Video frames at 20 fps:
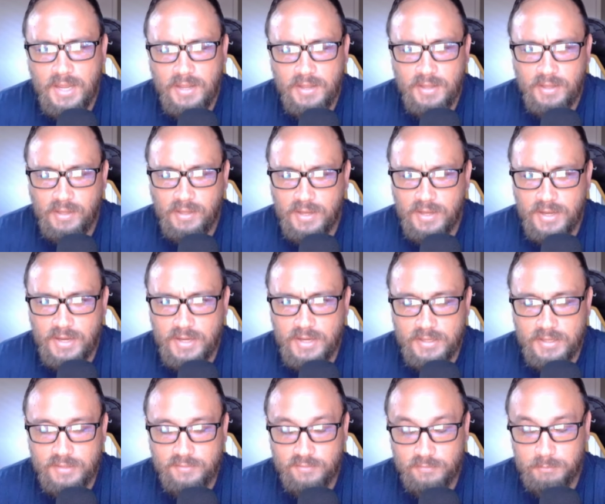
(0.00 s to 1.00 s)
and
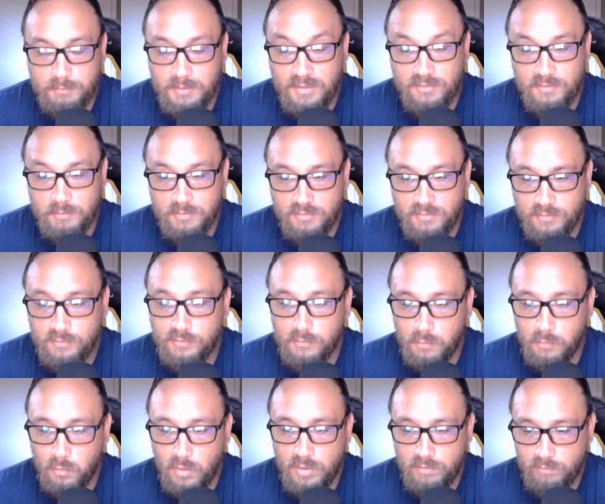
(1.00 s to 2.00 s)
it just makes the position
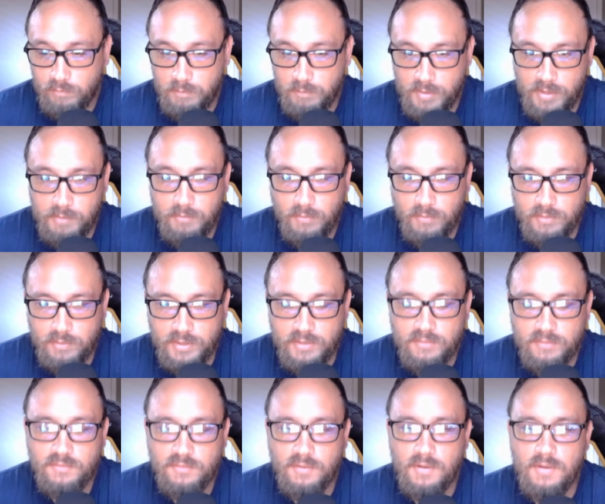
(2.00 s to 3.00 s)
worse for my
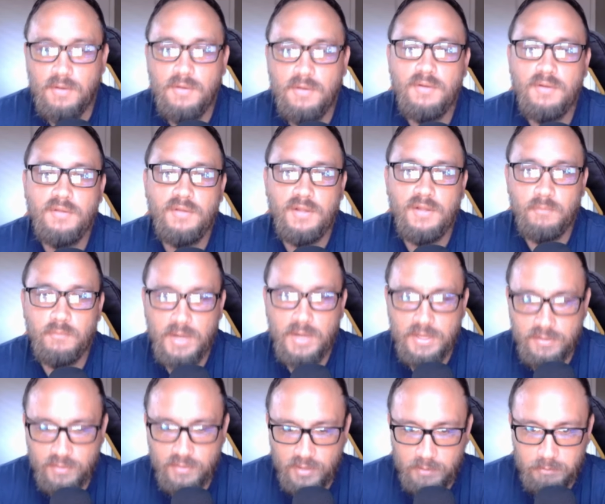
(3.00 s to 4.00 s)
opponent. So that's what I
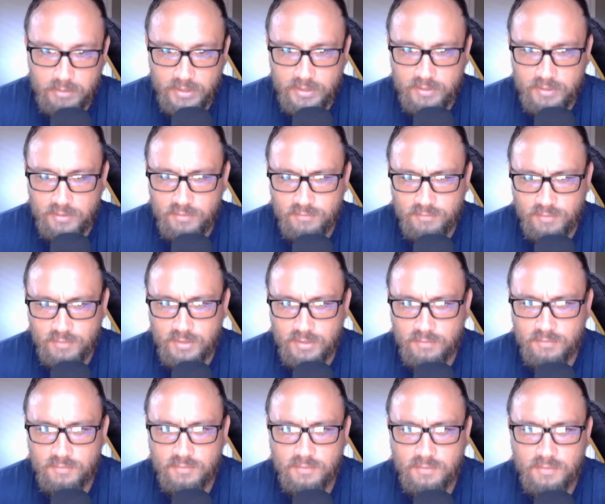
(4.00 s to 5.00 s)
did. I played e6.
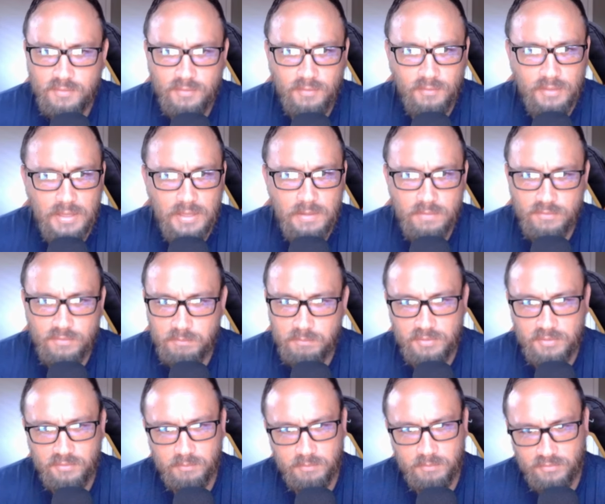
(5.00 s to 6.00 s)
Now his
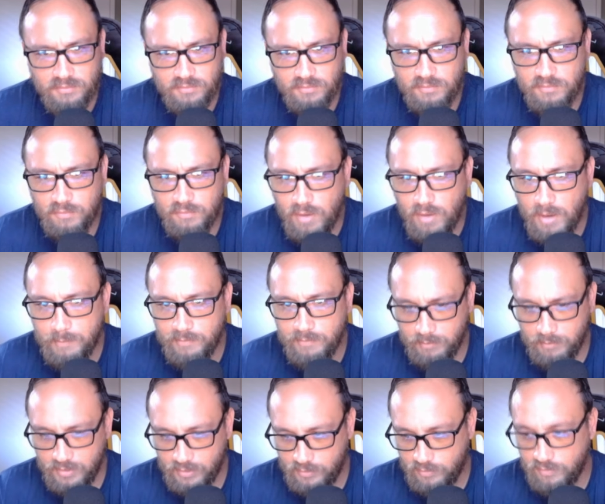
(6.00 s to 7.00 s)
bishop is just trapped
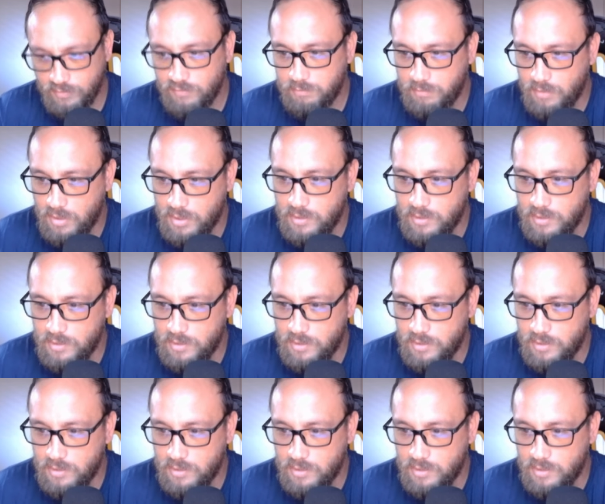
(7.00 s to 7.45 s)
behind his pawn.